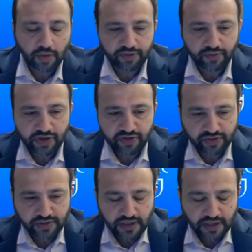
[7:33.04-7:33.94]

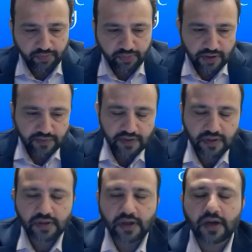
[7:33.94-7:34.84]
observation in previous
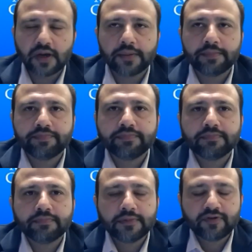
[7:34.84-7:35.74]

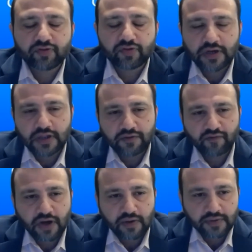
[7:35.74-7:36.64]
studies
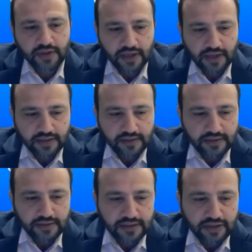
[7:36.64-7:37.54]
have found that
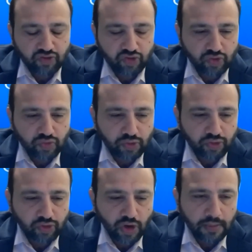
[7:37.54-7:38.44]
these two
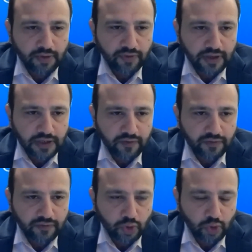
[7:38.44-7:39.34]
most common variants
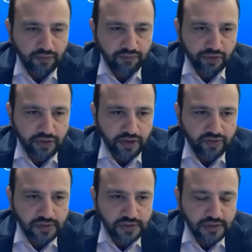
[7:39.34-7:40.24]
of U2af
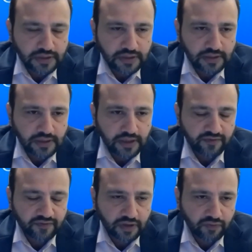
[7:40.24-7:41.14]
mutation,
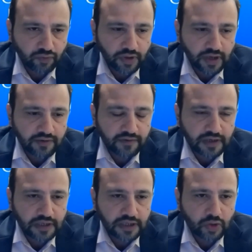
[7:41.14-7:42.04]
S34F
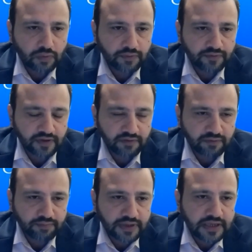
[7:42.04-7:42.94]
and
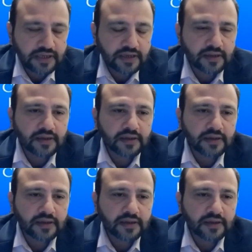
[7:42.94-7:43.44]
Q57P,